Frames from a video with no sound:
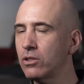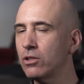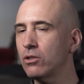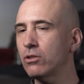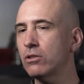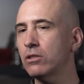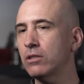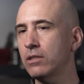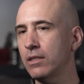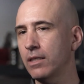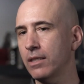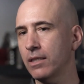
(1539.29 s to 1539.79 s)
So you're
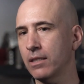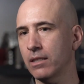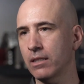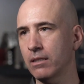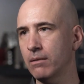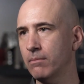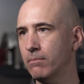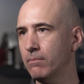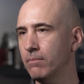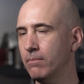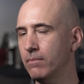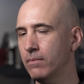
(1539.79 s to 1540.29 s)
seeing
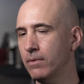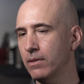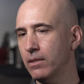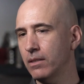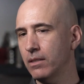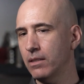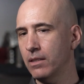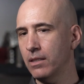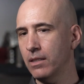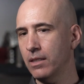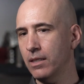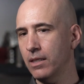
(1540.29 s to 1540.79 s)
them,
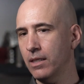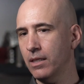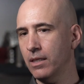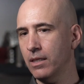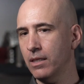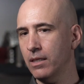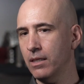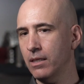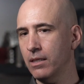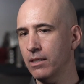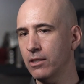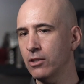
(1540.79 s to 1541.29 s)

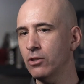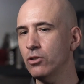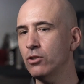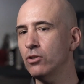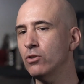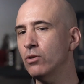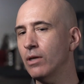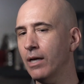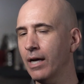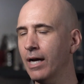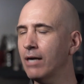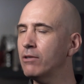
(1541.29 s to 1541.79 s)

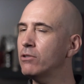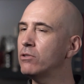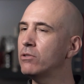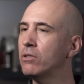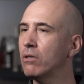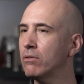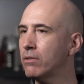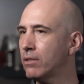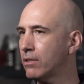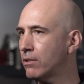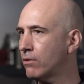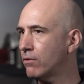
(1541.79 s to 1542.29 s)
how do you
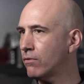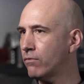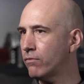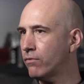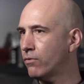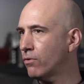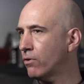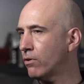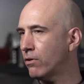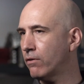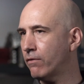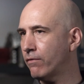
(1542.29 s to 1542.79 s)
know that there are
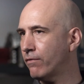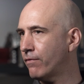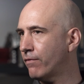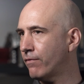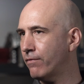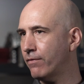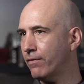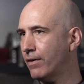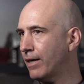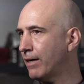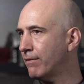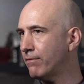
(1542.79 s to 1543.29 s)
4 or
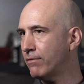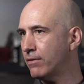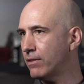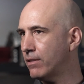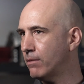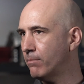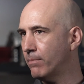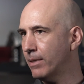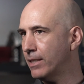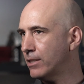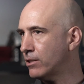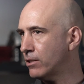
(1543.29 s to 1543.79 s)
5
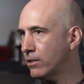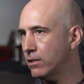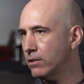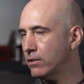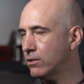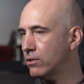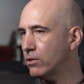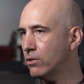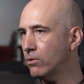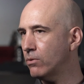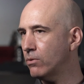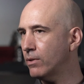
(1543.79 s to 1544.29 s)

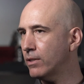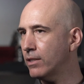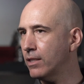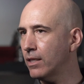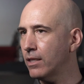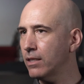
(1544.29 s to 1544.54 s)
dimensions to it